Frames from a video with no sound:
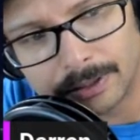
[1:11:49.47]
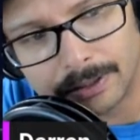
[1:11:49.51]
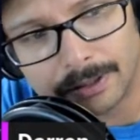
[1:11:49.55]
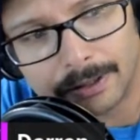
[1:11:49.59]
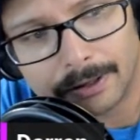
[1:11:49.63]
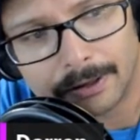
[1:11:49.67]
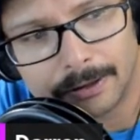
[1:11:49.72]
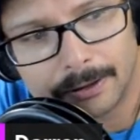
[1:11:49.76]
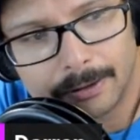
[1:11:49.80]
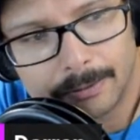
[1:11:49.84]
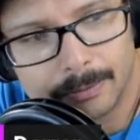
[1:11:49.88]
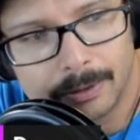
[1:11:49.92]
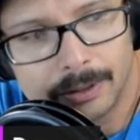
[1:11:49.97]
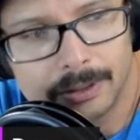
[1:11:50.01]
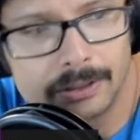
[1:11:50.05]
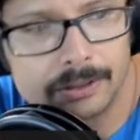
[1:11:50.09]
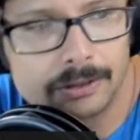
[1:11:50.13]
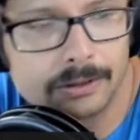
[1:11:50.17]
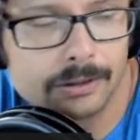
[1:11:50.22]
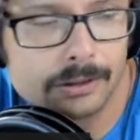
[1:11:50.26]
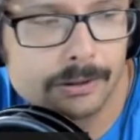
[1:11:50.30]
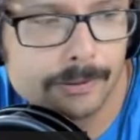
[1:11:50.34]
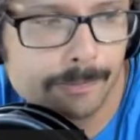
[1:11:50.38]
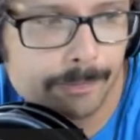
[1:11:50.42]

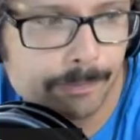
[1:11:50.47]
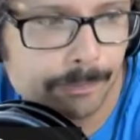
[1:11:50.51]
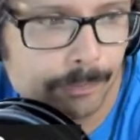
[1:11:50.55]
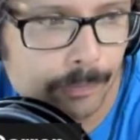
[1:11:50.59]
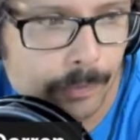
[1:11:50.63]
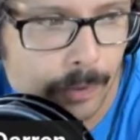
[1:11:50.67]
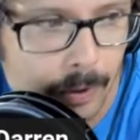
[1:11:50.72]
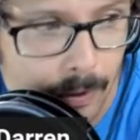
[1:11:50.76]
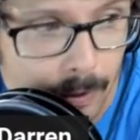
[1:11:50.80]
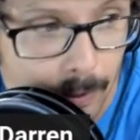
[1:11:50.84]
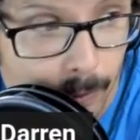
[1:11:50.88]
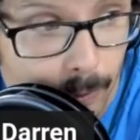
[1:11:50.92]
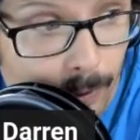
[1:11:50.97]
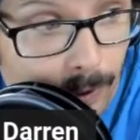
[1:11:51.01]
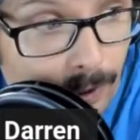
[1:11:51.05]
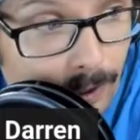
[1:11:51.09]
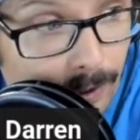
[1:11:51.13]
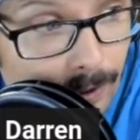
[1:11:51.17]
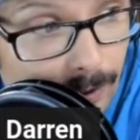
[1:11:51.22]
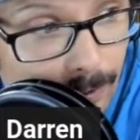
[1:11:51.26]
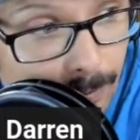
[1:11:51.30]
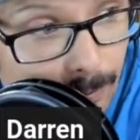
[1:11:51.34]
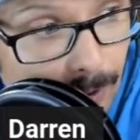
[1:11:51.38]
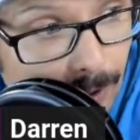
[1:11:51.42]
audiobooks, we got
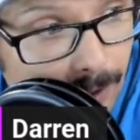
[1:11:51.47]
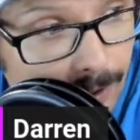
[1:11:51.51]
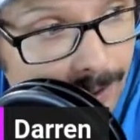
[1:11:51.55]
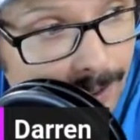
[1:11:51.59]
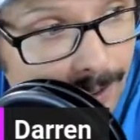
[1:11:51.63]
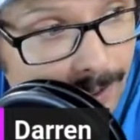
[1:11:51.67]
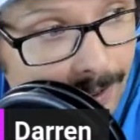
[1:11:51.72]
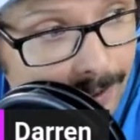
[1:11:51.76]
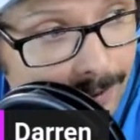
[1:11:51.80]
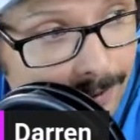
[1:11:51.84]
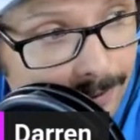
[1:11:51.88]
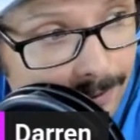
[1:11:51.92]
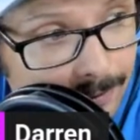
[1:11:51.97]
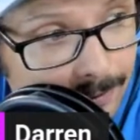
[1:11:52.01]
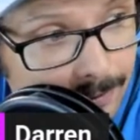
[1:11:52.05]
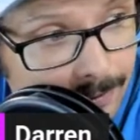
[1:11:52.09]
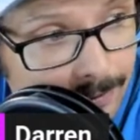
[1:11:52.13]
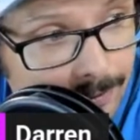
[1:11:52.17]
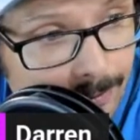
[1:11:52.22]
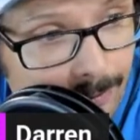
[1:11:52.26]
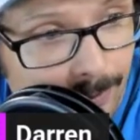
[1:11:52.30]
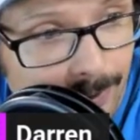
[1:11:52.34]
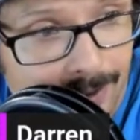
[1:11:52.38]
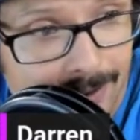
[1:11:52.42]
another podcast,
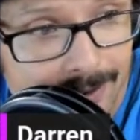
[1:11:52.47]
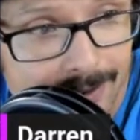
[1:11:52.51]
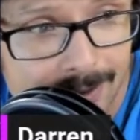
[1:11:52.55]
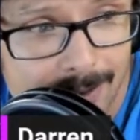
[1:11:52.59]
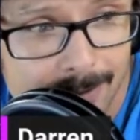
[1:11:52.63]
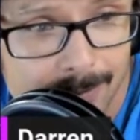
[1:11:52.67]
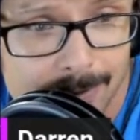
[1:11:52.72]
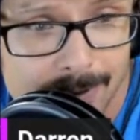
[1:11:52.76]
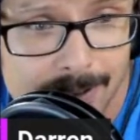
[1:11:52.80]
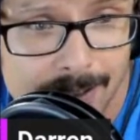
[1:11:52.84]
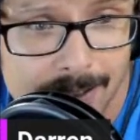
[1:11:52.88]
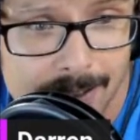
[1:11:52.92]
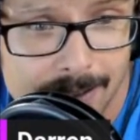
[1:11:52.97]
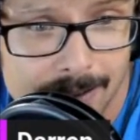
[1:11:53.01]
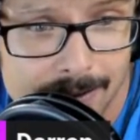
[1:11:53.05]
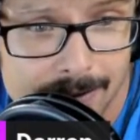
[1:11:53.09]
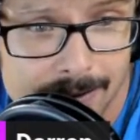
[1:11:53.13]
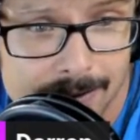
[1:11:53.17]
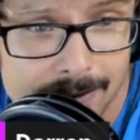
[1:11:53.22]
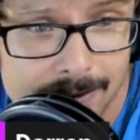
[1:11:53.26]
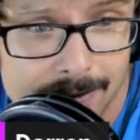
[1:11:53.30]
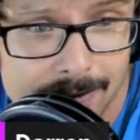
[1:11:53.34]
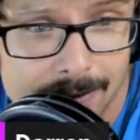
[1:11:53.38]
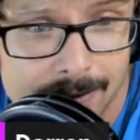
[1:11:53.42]
we got
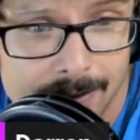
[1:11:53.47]
Substacks.